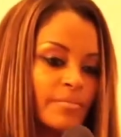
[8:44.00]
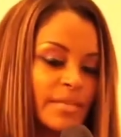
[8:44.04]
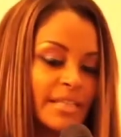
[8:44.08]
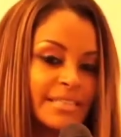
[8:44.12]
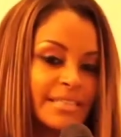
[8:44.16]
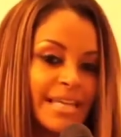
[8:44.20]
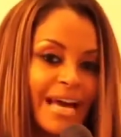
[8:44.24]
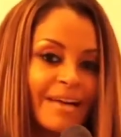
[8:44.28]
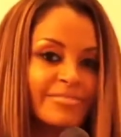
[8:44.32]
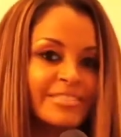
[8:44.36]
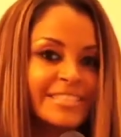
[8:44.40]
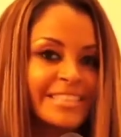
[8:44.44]

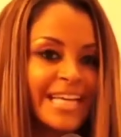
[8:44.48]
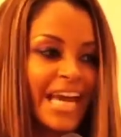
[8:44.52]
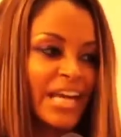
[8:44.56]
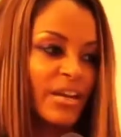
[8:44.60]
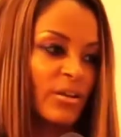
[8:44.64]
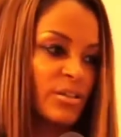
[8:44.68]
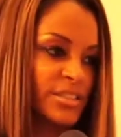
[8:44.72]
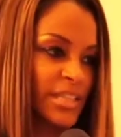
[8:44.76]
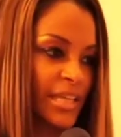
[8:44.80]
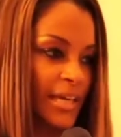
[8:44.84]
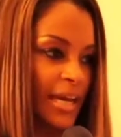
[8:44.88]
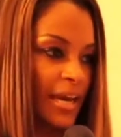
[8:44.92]
Let's have
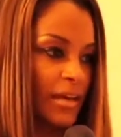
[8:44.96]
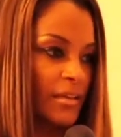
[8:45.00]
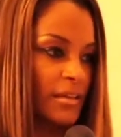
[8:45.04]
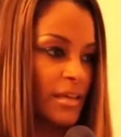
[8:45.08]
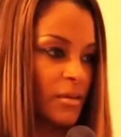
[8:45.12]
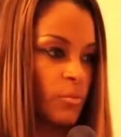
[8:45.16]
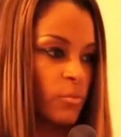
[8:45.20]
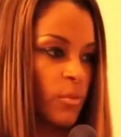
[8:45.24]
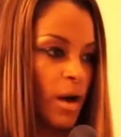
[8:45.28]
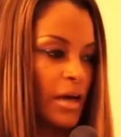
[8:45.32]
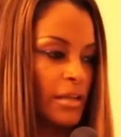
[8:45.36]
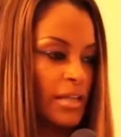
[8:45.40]
standards again.
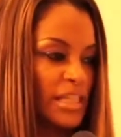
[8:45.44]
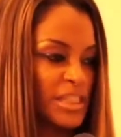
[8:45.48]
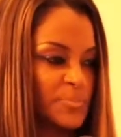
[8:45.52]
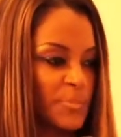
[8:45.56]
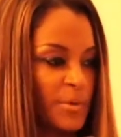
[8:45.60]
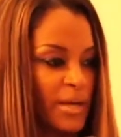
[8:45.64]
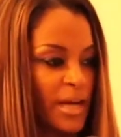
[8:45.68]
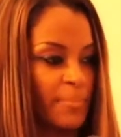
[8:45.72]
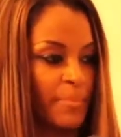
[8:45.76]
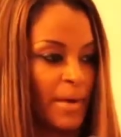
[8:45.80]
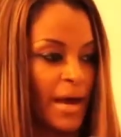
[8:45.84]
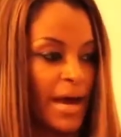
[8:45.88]
Like why? Let's
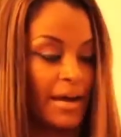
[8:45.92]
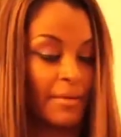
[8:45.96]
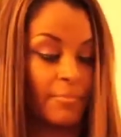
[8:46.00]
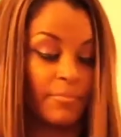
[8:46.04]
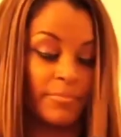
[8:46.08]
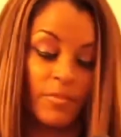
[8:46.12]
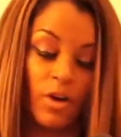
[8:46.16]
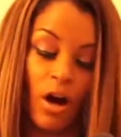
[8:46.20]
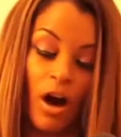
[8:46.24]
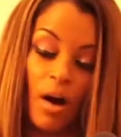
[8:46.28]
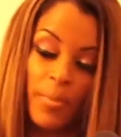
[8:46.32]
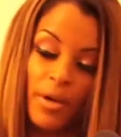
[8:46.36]
bring it back.
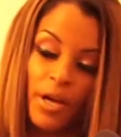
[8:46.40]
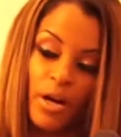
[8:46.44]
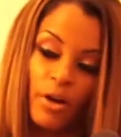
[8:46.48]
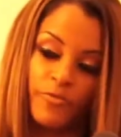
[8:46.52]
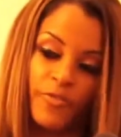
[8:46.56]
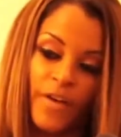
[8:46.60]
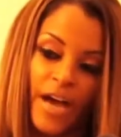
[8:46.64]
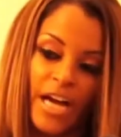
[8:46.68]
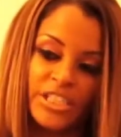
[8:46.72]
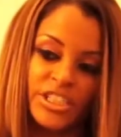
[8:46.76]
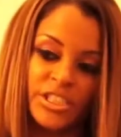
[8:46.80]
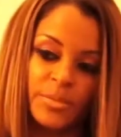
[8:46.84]
Call me
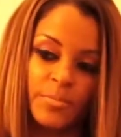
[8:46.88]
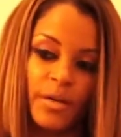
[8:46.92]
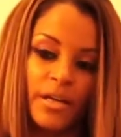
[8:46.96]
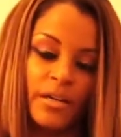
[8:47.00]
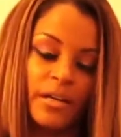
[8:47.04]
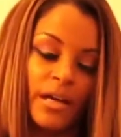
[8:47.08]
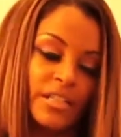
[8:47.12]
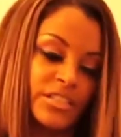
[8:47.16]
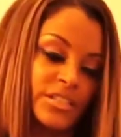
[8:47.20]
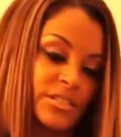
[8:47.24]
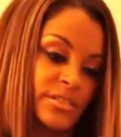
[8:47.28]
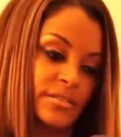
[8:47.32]
old-fashioned, but
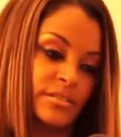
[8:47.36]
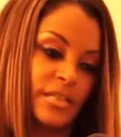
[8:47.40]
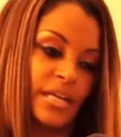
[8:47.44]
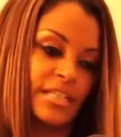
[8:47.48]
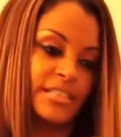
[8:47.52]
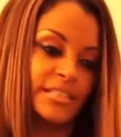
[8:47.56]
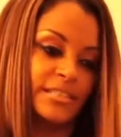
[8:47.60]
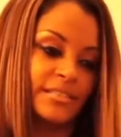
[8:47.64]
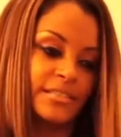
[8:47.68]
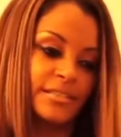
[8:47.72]
that's that's